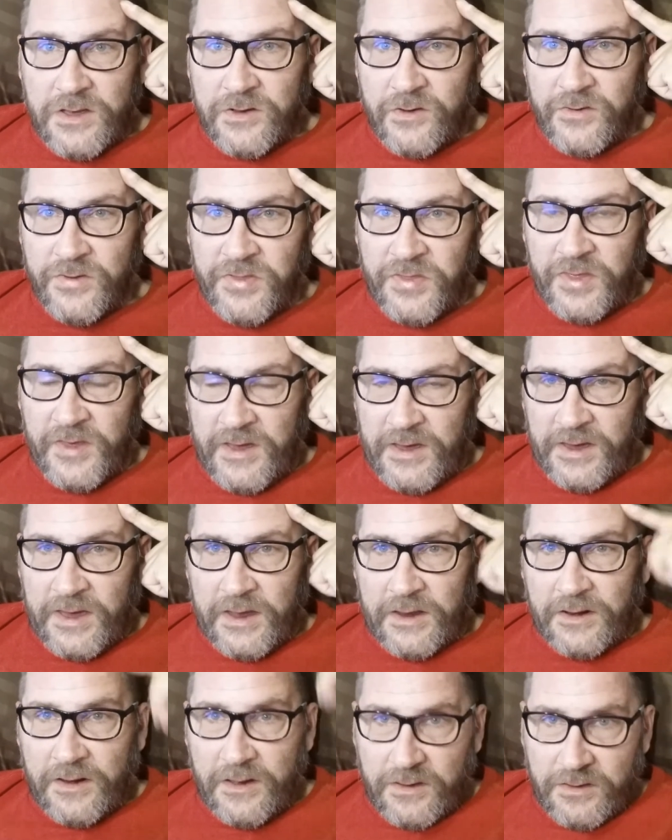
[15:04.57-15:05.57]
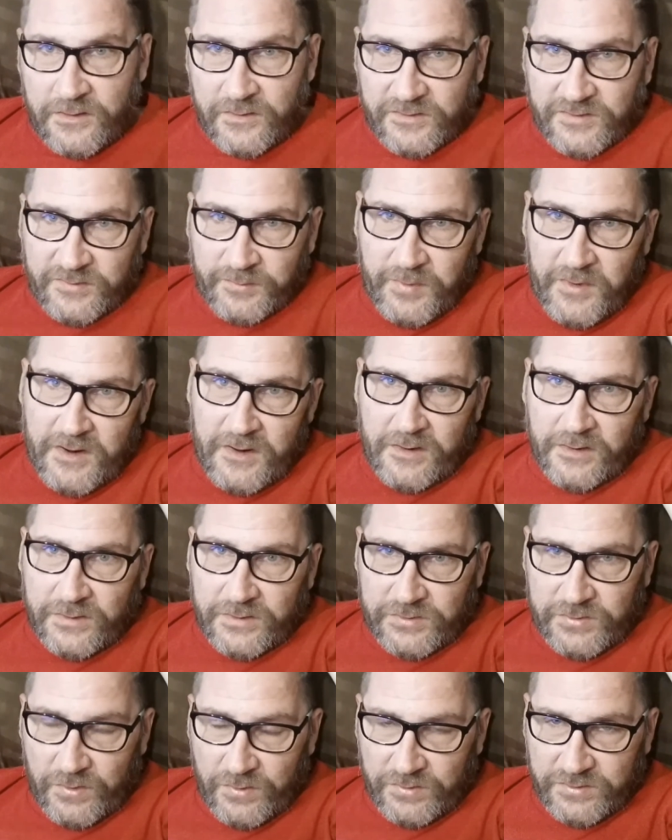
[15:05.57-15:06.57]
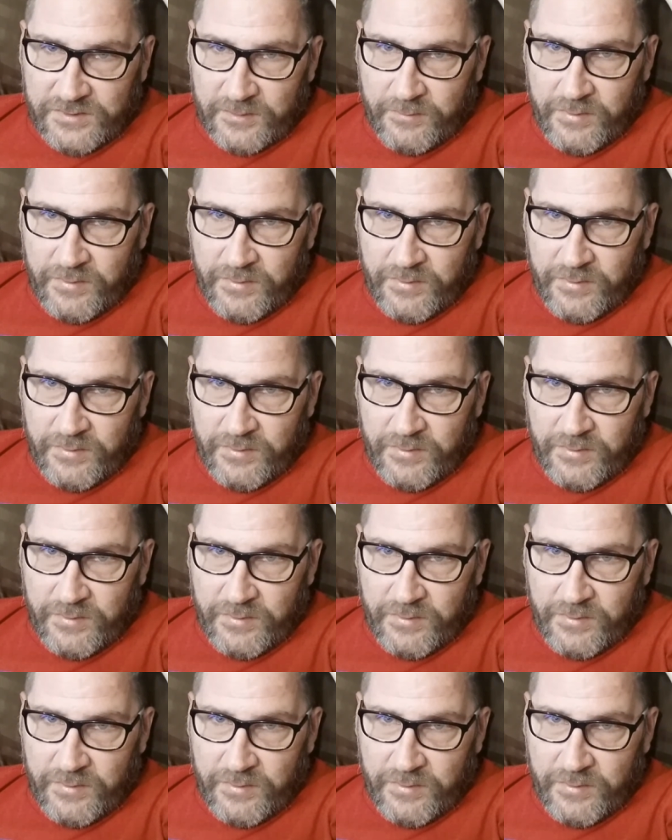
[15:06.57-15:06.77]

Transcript: your thinking. Your spirit controls the